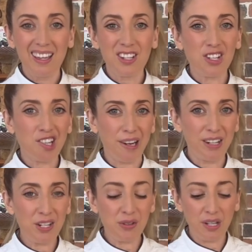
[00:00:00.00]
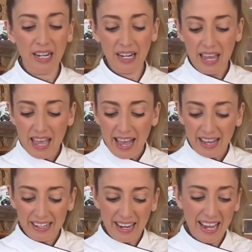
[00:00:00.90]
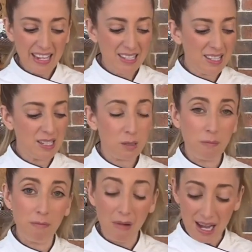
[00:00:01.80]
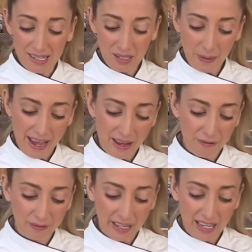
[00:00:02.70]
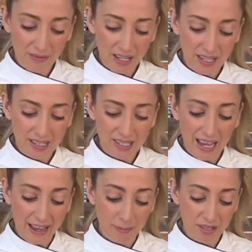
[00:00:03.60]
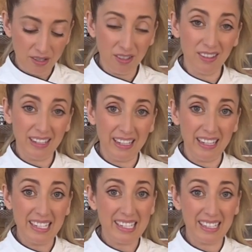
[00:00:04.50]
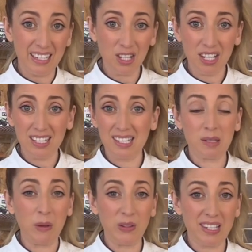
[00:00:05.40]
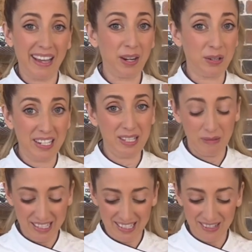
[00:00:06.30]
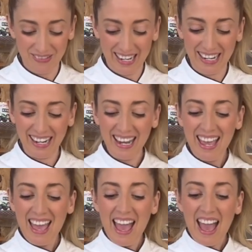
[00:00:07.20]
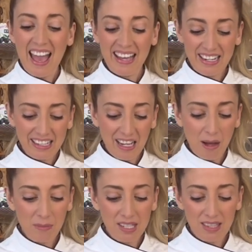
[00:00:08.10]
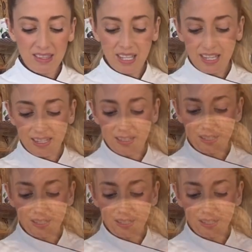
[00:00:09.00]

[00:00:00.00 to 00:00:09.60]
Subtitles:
cherry tree. And it has this marzipan flavor. It's absolutely delicious. It smells like Christmas to me. And it comes in these